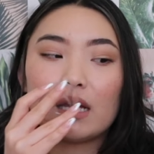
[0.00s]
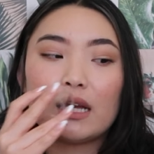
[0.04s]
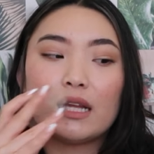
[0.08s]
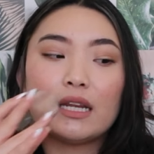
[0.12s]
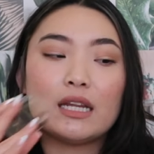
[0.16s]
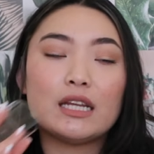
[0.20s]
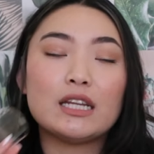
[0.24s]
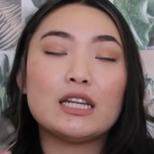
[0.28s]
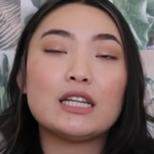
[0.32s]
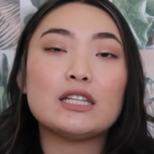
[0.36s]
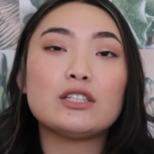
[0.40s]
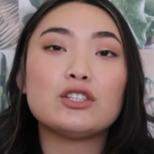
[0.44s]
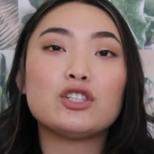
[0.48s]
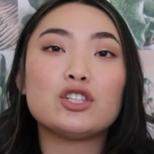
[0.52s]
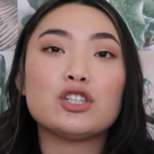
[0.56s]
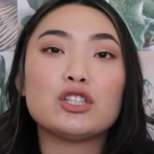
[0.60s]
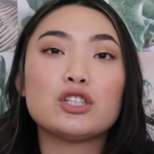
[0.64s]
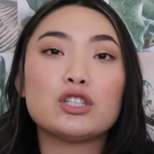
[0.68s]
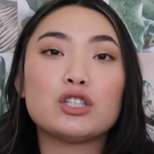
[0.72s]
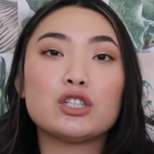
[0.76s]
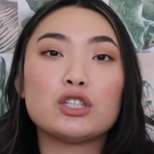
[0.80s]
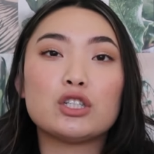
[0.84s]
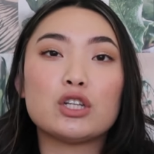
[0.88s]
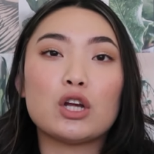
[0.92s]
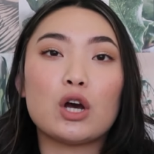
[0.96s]
And it is
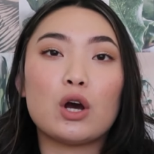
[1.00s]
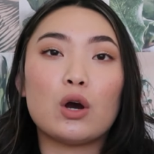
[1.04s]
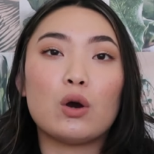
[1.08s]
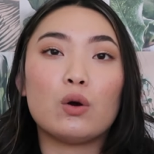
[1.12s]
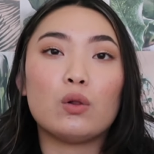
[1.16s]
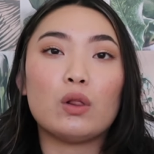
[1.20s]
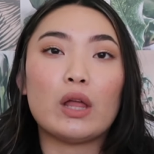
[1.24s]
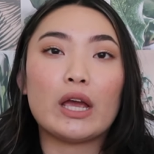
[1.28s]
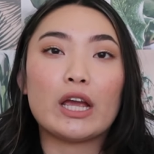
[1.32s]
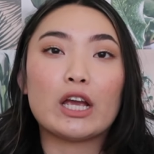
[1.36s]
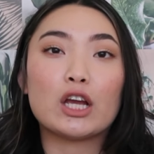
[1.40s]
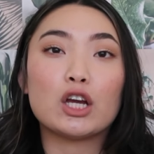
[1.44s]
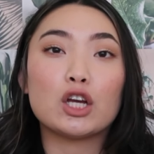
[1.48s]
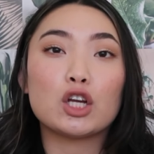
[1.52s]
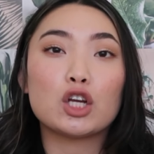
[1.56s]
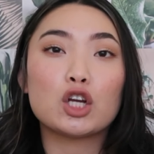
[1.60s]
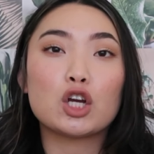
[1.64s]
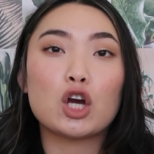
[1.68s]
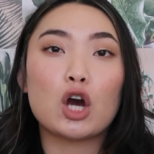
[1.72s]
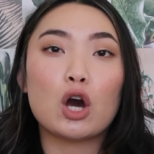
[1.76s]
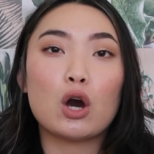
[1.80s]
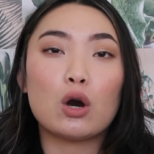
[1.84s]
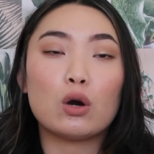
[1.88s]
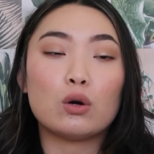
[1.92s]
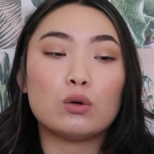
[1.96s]
just so like
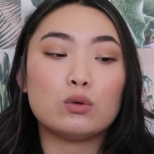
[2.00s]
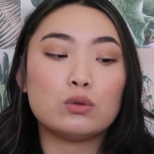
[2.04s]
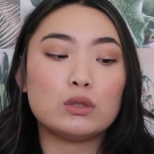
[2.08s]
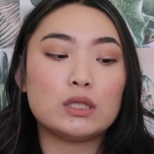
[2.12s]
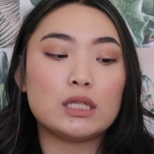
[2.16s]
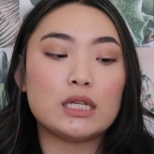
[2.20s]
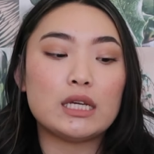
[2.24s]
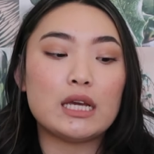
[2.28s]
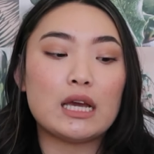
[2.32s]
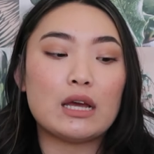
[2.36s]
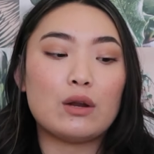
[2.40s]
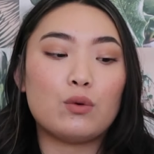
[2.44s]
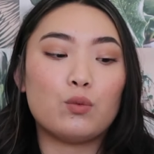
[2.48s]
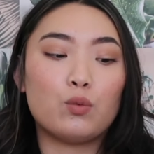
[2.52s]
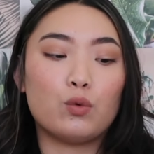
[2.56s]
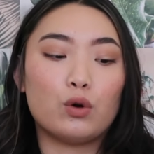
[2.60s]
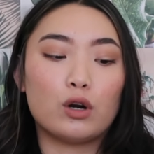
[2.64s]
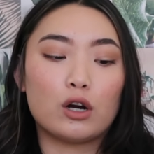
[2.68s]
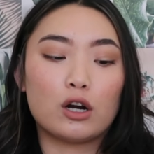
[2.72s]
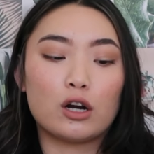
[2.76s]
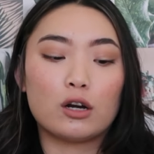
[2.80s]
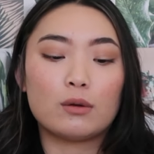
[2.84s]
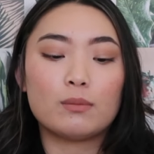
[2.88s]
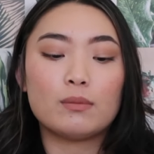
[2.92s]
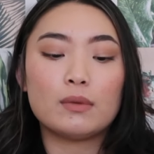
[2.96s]
cozy and
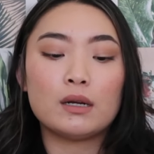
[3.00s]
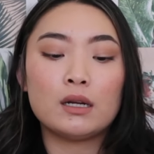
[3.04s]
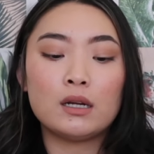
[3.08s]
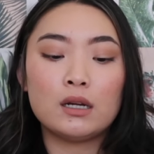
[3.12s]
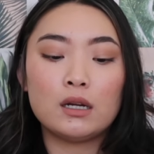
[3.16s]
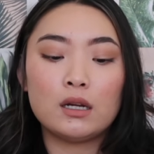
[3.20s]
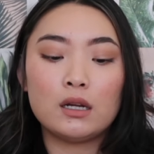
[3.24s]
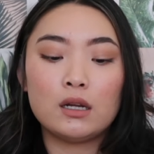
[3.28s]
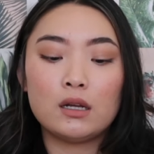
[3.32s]
warm.